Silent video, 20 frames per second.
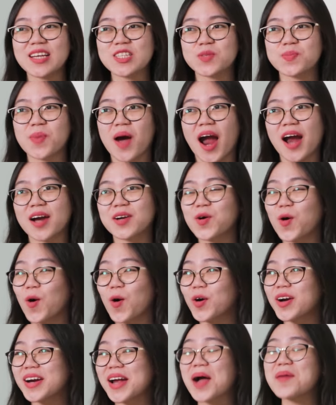expired
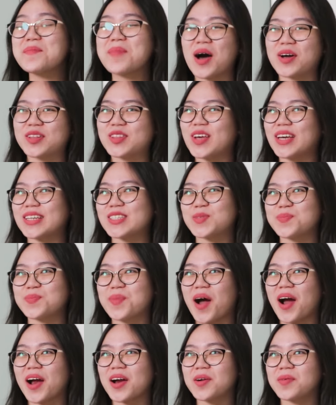or about to
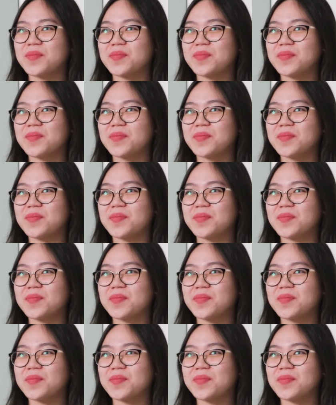expire.